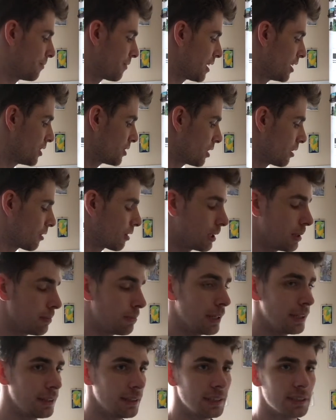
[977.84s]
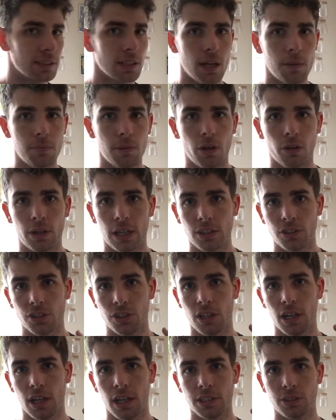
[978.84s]
So I'm going to blend this up. I'll catch you
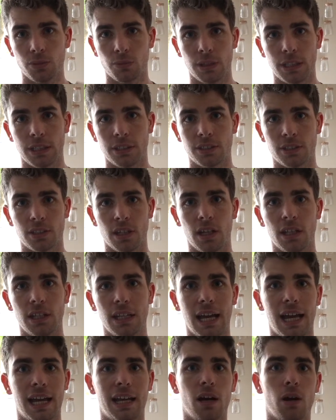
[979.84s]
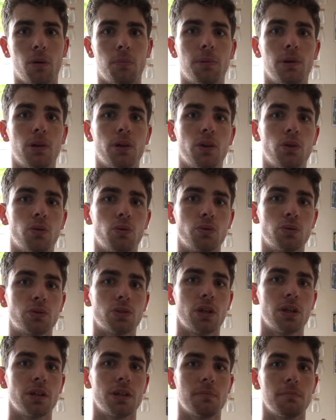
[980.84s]
guys when it's done, and I'll put
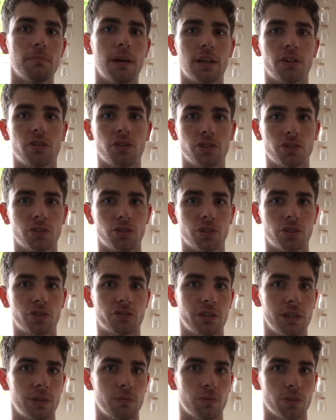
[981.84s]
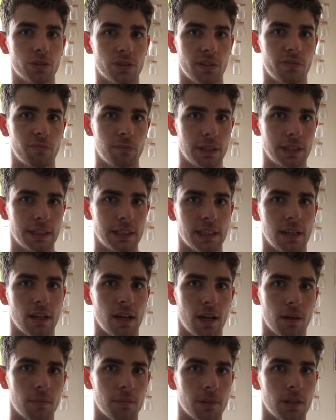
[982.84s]
also the macros on the screen once I've blended it
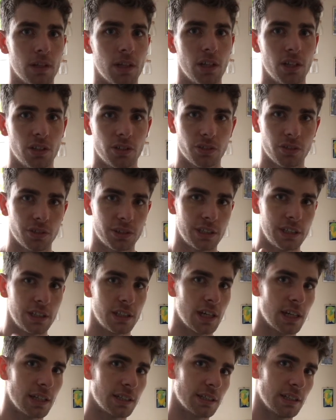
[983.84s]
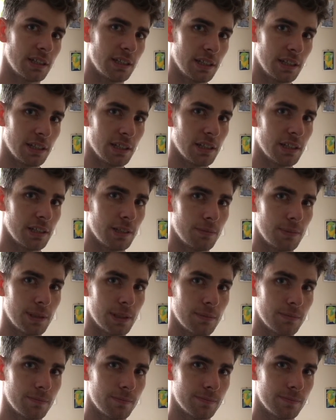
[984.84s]
up. So see you guys in a little bit.